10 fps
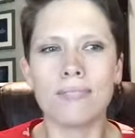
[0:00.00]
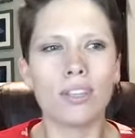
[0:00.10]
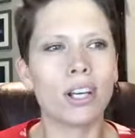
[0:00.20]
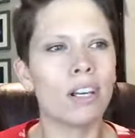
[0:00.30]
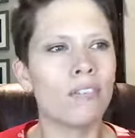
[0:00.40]

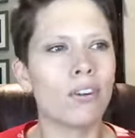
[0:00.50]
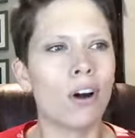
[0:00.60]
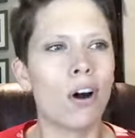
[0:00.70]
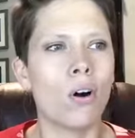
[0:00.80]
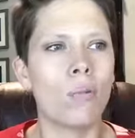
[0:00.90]
looking for
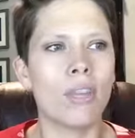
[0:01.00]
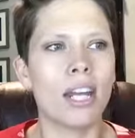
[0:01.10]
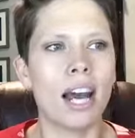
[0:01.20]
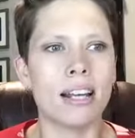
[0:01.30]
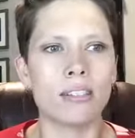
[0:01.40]
a home that
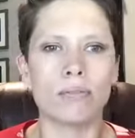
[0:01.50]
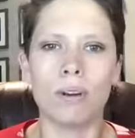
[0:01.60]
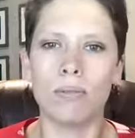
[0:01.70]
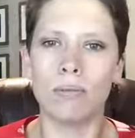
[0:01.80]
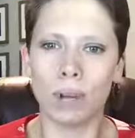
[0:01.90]
has a
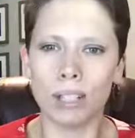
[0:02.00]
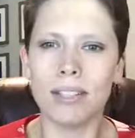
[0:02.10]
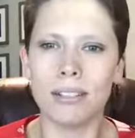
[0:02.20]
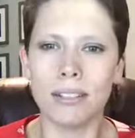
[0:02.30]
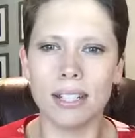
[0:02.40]

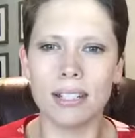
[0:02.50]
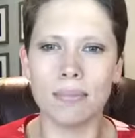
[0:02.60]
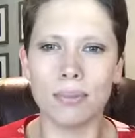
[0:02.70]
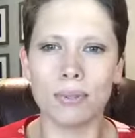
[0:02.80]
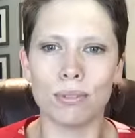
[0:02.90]
relatively
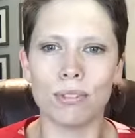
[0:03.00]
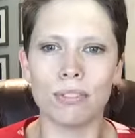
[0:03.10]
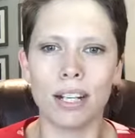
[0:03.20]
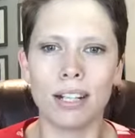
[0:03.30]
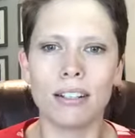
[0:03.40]
simple roof
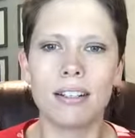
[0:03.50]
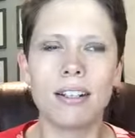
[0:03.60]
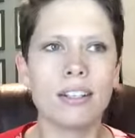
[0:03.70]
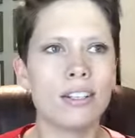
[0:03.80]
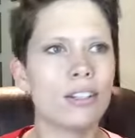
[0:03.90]
line.
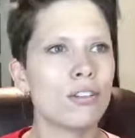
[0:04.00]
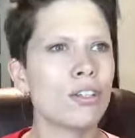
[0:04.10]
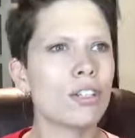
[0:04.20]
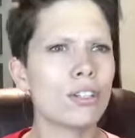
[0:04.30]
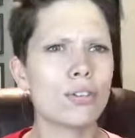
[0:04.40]
So
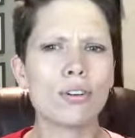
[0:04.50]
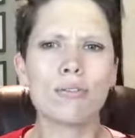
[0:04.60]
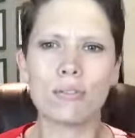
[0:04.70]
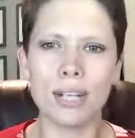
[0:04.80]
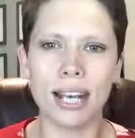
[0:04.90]
just to sort of
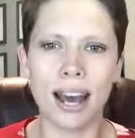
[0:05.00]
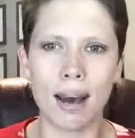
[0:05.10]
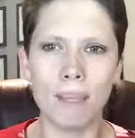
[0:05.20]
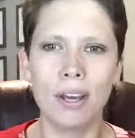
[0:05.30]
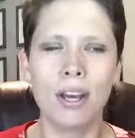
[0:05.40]

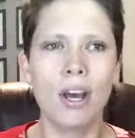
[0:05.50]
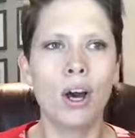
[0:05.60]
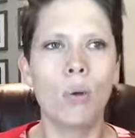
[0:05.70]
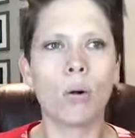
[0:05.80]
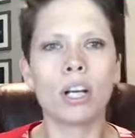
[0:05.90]
recap,
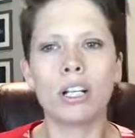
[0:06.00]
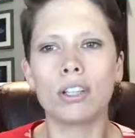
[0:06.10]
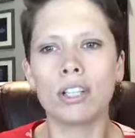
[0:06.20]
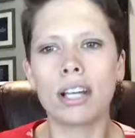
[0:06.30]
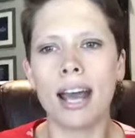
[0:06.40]
we're going to
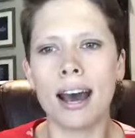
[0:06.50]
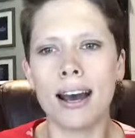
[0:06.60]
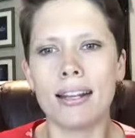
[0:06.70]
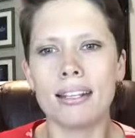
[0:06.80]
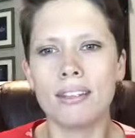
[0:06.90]
look
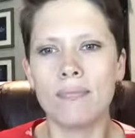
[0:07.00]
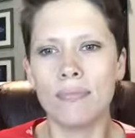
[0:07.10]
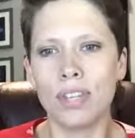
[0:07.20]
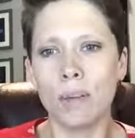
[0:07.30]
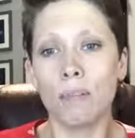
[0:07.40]
at
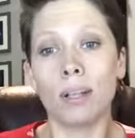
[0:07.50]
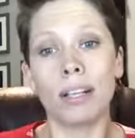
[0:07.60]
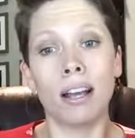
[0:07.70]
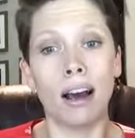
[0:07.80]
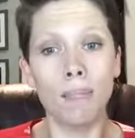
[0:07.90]

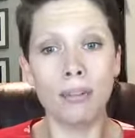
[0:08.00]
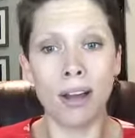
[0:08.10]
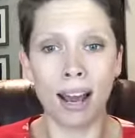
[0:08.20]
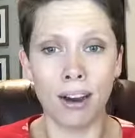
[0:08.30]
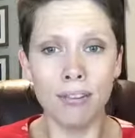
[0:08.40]
building up,
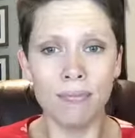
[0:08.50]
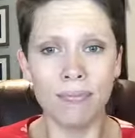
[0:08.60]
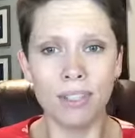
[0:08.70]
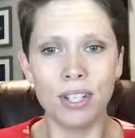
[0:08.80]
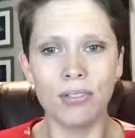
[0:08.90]
not out.
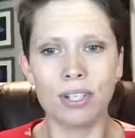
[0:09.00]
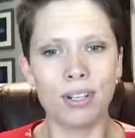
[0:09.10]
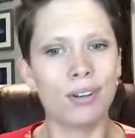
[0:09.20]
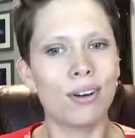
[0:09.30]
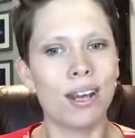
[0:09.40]

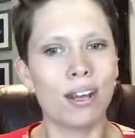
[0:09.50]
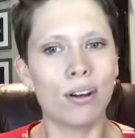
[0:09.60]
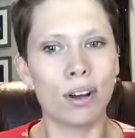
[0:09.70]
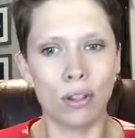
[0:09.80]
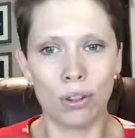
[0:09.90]

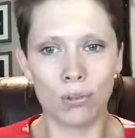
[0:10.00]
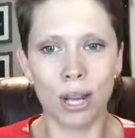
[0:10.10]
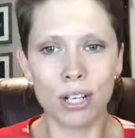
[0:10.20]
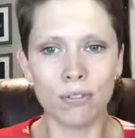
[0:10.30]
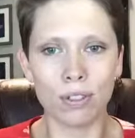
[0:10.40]
The
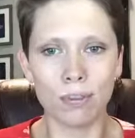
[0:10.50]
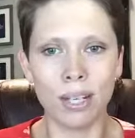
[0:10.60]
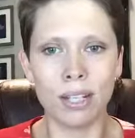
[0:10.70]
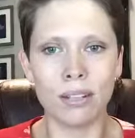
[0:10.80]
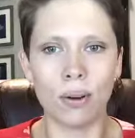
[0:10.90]
ranch floor
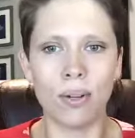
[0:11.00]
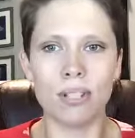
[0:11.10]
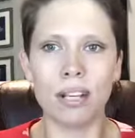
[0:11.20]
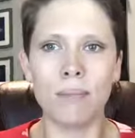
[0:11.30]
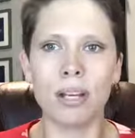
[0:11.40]
plan is always
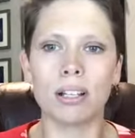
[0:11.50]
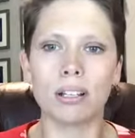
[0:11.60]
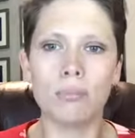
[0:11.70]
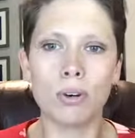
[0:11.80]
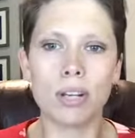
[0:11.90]
going to be a
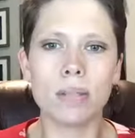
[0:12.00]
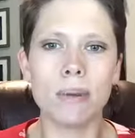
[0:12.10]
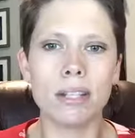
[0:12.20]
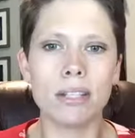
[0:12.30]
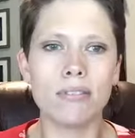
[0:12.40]
little more
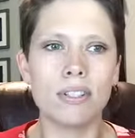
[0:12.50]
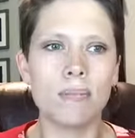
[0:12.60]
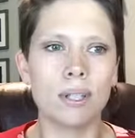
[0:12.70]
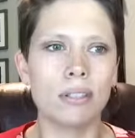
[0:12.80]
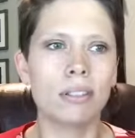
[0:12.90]
expensive to
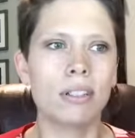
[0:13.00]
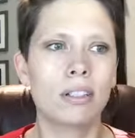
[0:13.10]
build.